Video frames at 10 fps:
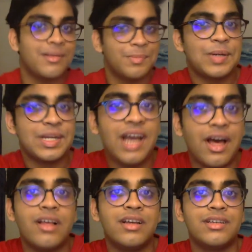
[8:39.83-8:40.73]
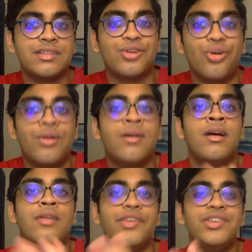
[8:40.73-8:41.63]
But yeah, so
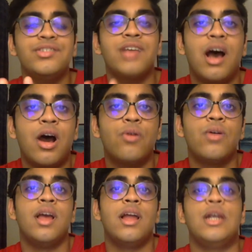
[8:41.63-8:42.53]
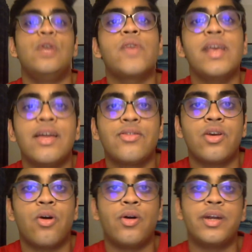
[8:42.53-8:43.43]
this is how looking at
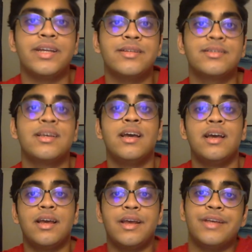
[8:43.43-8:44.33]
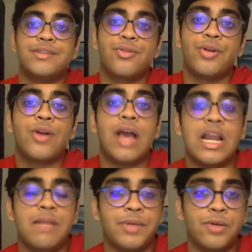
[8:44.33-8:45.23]
the audience is going to
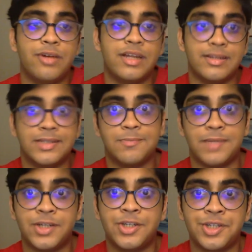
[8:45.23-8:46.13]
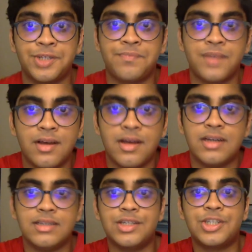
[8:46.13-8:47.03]
help you in the speech.
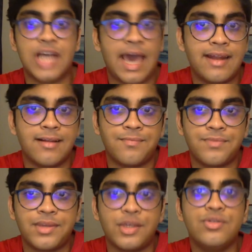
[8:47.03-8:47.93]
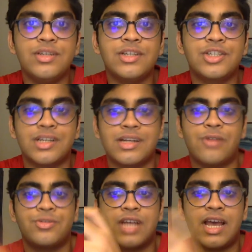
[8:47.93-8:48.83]
The channel. Using
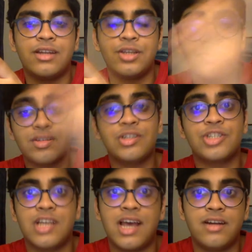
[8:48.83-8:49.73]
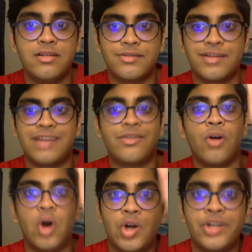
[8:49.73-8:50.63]
channels like the
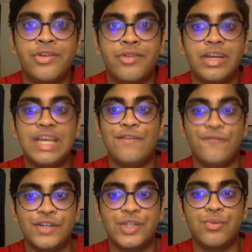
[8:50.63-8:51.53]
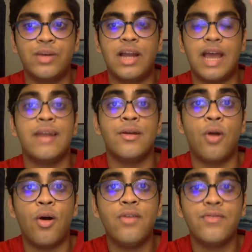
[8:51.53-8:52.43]
auditory, visual, and
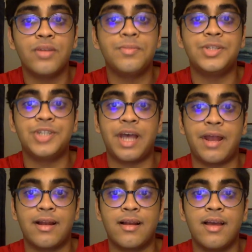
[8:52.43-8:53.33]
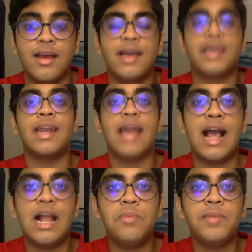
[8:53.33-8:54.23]
non-verbal channel can
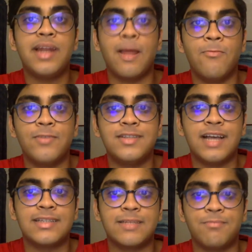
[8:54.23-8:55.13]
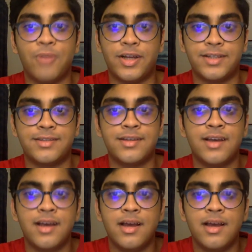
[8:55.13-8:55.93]
help in emphasizing points.